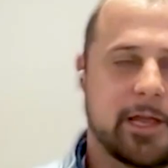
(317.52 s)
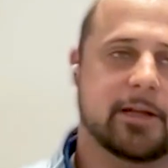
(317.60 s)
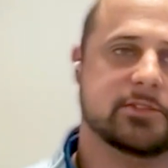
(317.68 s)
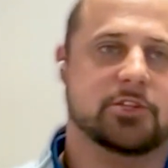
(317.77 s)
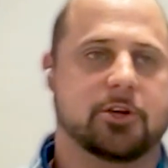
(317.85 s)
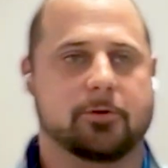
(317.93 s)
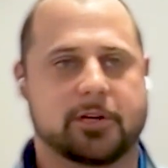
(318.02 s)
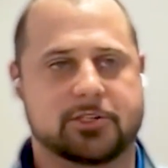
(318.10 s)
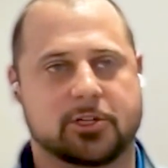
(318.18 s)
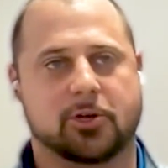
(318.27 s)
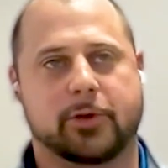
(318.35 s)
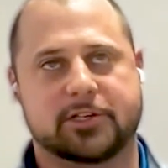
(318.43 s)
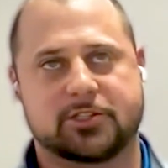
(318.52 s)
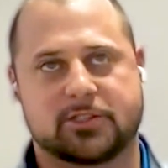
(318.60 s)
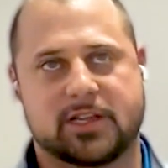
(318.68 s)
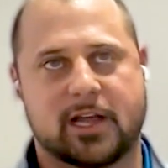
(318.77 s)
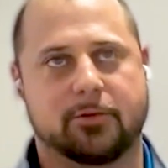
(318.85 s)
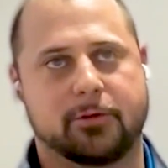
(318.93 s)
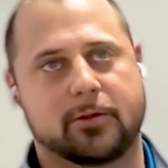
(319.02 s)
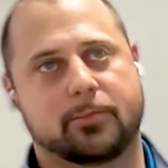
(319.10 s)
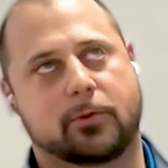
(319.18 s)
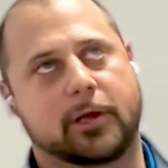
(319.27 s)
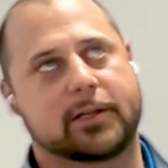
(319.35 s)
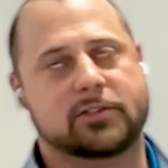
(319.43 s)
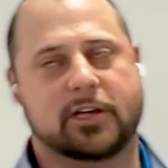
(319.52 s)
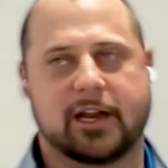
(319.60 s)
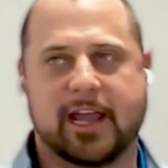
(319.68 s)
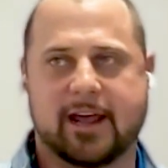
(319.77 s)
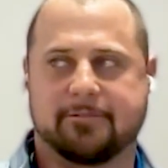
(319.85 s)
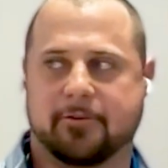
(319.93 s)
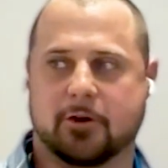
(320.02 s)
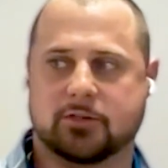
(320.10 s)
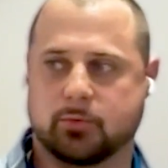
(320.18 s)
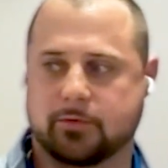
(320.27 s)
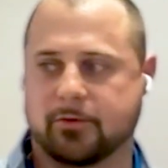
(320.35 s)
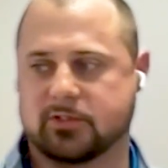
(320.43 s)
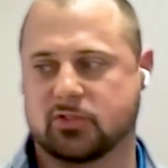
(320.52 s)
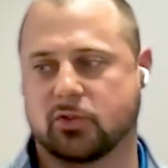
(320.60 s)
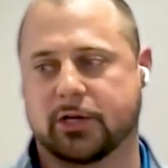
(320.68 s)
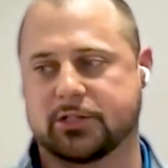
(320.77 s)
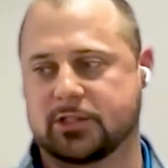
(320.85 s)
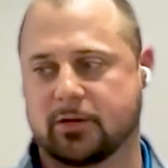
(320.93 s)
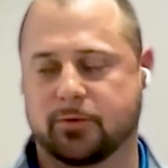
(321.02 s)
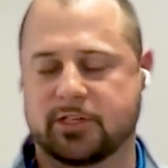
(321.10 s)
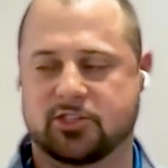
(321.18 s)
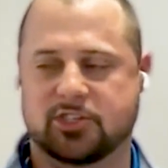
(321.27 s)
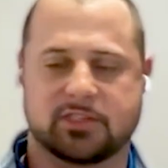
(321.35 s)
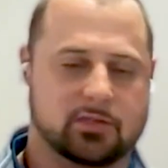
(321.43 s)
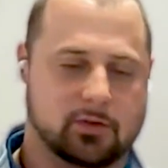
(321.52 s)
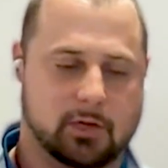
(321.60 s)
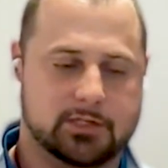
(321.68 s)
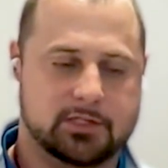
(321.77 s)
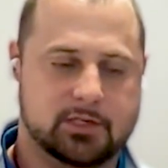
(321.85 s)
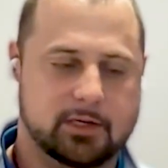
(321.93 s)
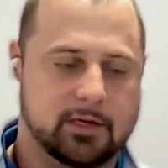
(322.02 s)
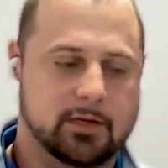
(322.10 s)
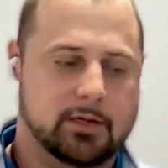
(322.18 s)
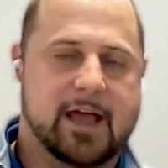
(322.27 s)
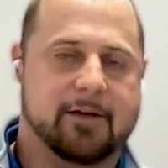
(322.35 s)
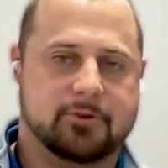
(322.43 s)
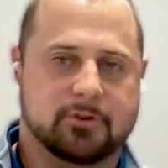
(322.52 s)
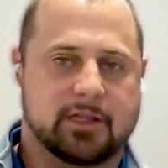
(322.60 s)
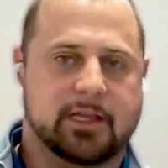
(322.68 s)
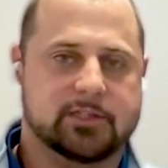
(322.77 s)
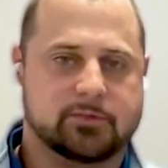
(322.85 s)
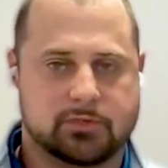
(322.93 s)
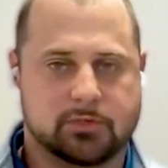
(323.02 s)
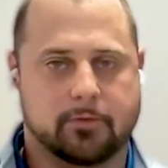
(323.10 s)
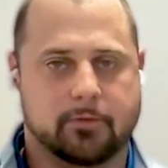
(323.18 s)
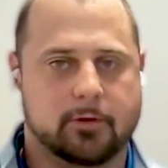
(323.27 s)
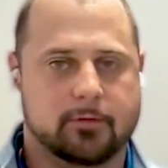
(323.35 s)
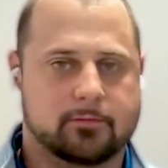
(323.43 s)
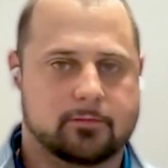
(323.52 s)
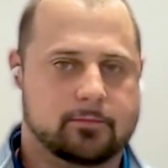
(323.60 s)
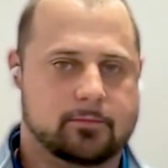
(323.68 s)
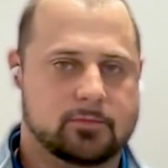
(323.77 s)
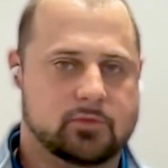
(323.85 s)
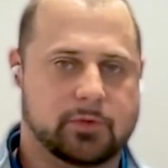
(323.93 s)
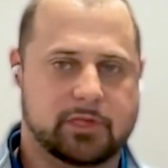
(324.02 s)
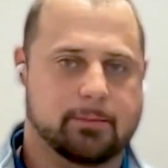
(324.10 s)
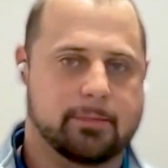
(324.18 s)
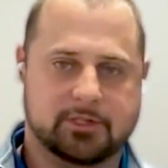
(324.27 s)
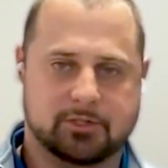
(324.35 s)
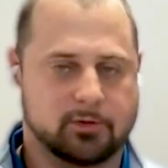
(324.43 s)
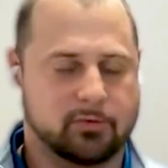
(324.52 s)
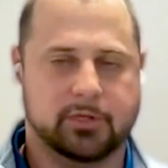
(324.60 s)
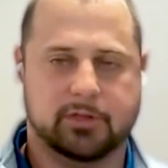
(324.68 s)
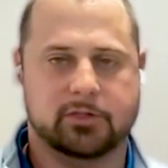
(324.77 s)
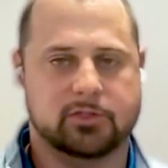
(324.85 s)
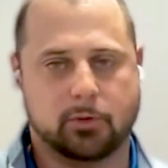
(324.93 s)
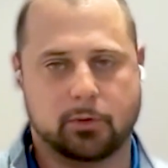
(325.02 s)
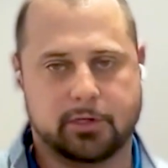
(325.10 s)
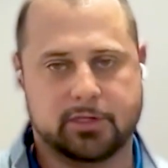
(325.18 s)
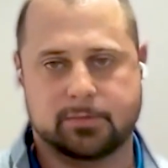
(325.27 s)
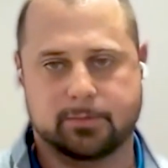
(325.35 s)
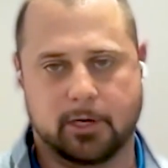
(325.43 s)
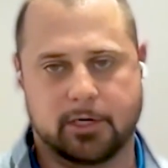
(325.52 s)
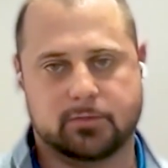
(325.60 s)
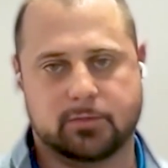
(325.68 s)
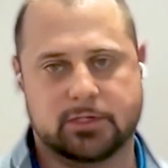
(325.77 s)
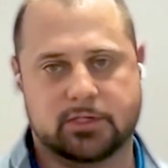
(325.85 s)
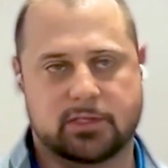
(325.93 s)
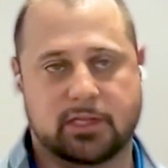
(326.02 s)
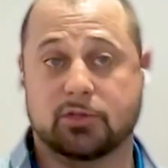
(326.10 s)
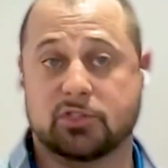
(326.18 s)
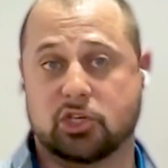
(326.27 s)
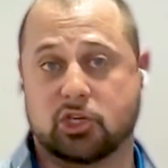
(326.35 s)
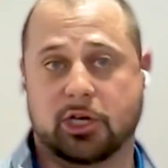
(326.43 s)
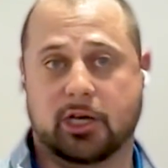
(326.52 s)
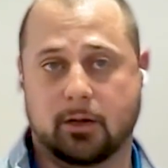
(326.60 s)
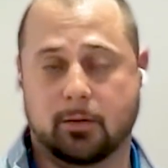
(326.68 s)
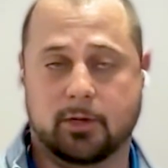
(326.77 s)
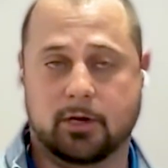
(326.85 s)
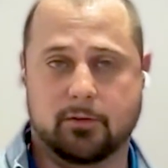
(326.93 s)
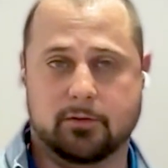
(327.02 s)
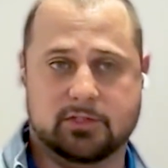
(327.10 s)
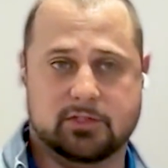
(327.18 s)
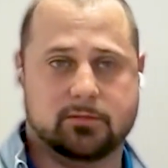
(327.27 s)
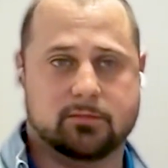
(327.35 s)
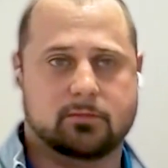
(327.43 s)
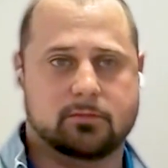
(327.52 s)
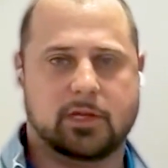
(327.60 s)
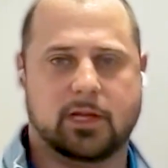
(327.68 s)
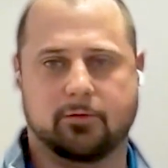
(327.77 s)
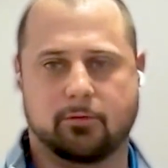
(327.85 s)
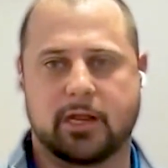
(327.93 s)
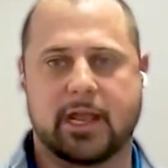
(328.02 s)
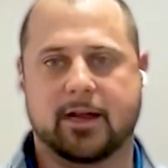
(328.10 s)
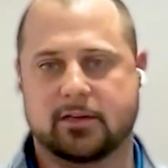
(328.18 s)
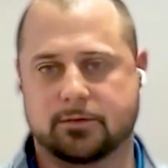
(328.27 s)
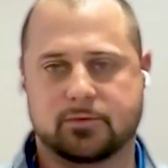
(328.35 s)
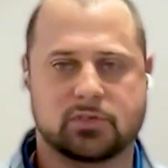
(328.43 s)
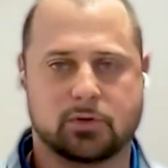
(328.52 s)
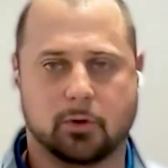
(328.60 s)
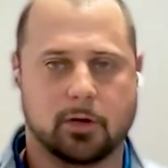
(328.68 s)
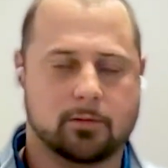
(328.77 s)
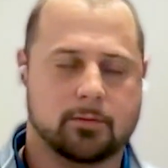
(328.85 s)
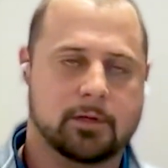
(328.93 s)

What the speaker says: Yeah. So your original question is, how do we deploy it? So at first, when we first launched it, we just launched it after the case was over. So we could measure what their total experience was. And that was good, but it was kind of a reactive score.